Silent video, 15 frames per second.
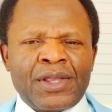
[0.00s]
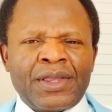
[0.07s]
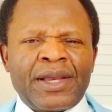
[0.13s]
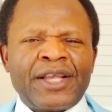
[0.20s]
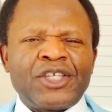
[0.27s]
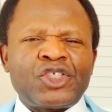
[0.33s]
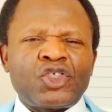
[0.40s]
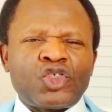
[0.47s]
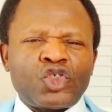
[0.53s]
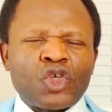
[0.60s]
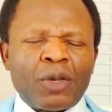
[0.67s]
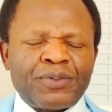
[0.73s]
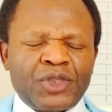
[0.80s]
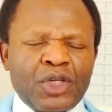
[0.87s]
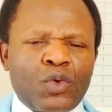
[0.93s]
that is
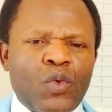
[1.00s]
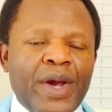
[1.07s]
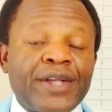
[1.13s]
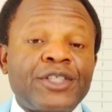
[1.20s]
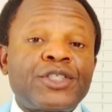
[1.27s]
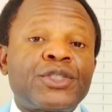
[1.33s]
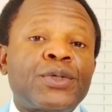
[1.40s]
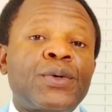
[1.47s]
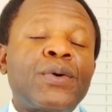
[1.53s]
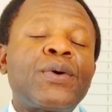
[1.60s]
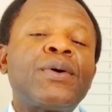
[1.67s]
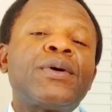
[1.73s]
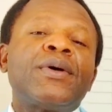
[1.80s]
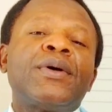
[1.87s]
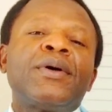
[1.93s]
subsequent
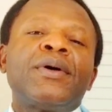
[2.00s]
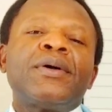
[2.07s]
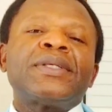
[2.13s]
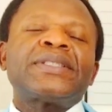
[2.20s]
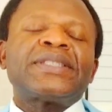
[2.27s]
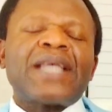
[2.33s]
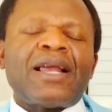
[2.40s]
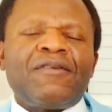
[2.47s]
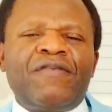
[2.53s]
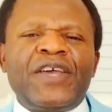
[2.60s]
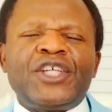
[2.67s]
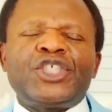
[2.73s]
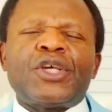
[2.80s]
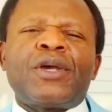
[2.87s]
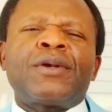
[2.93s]
to
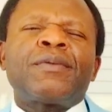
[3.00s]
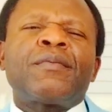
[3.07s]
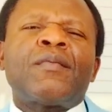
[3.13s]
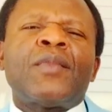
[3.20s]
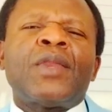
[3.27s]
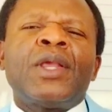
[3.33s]
salvation,